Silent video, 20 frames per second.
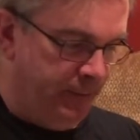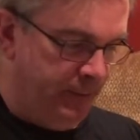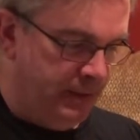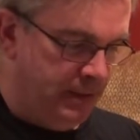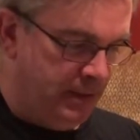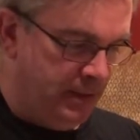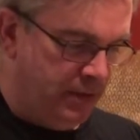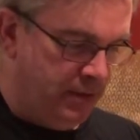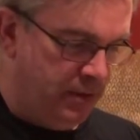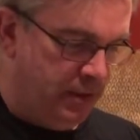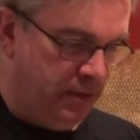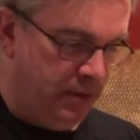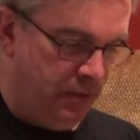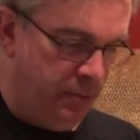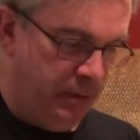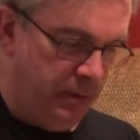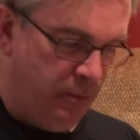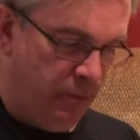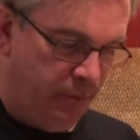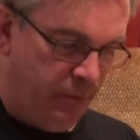since there have
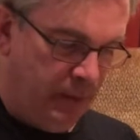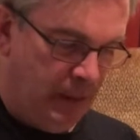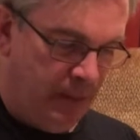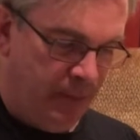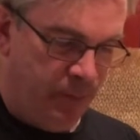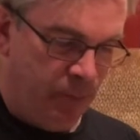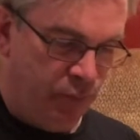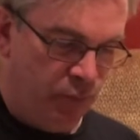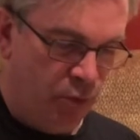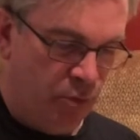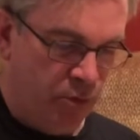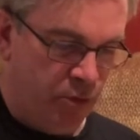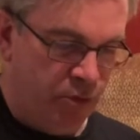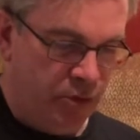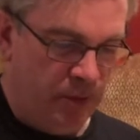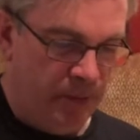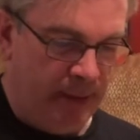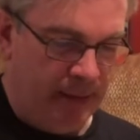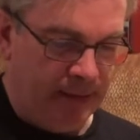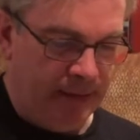been
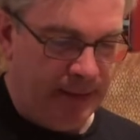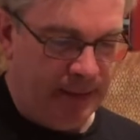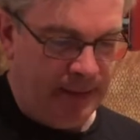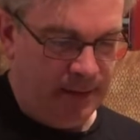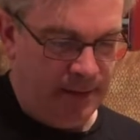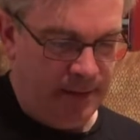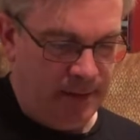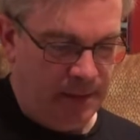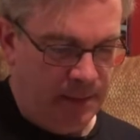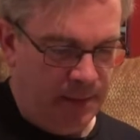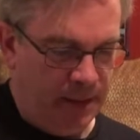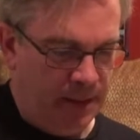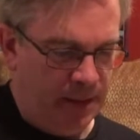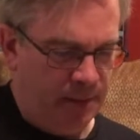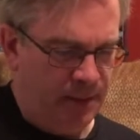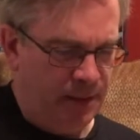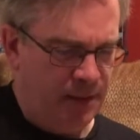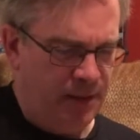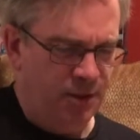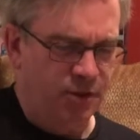rumors about that
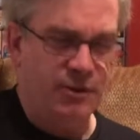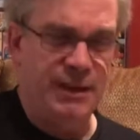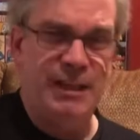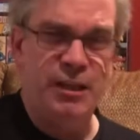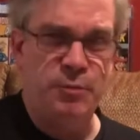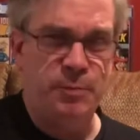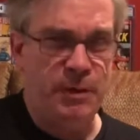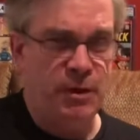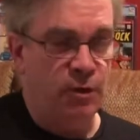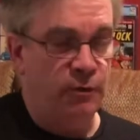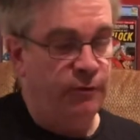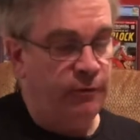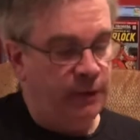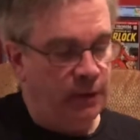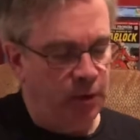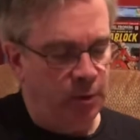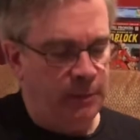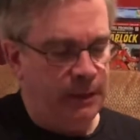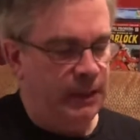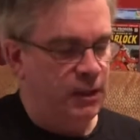becoming either an HBO
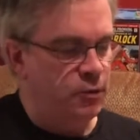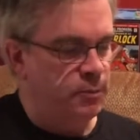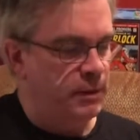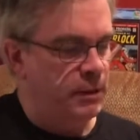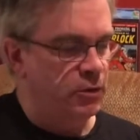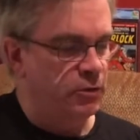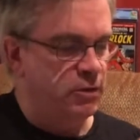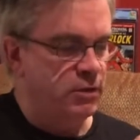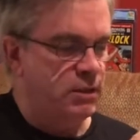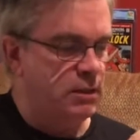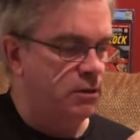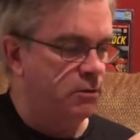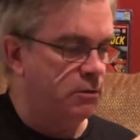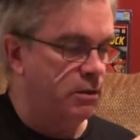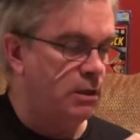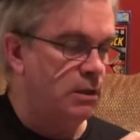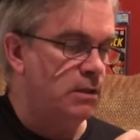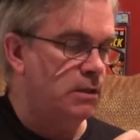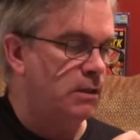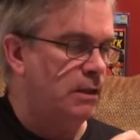film, an HBO
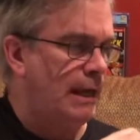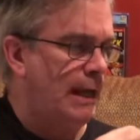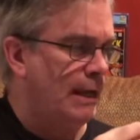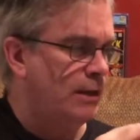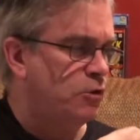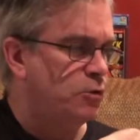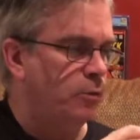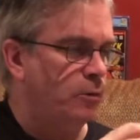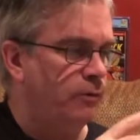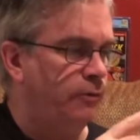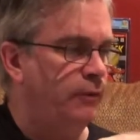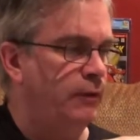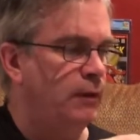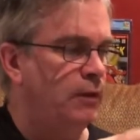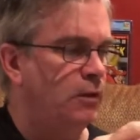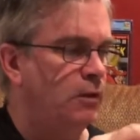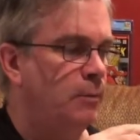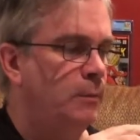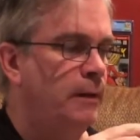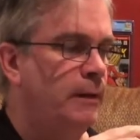series, an actual
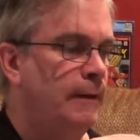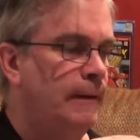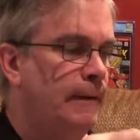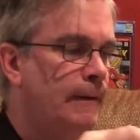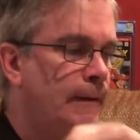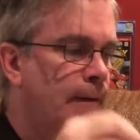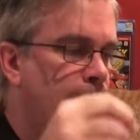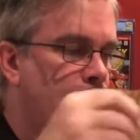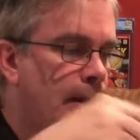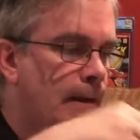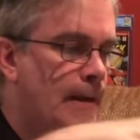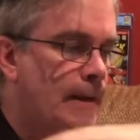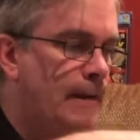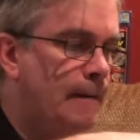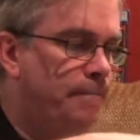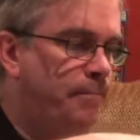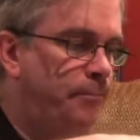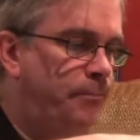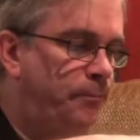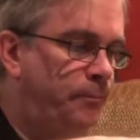film.
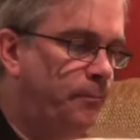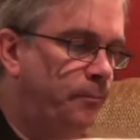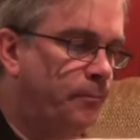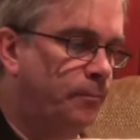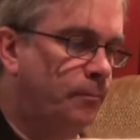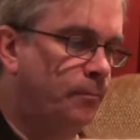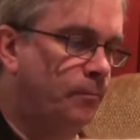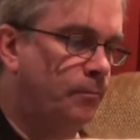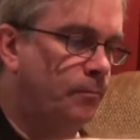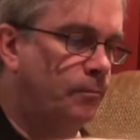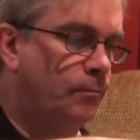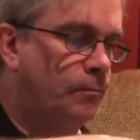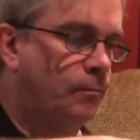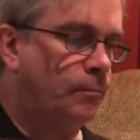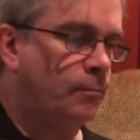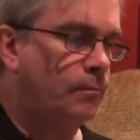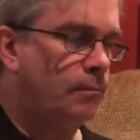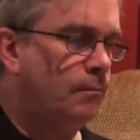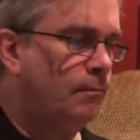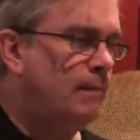And
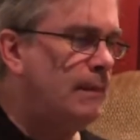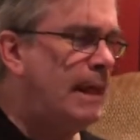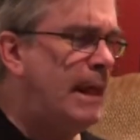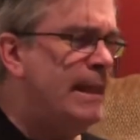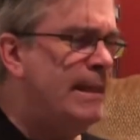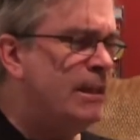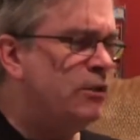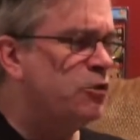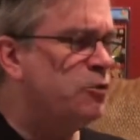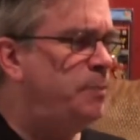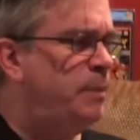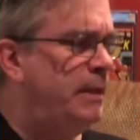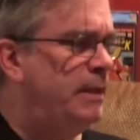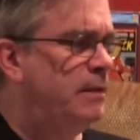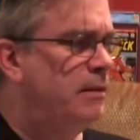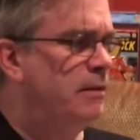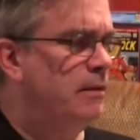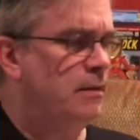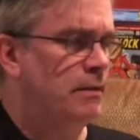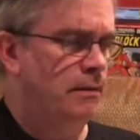there's
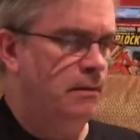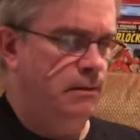been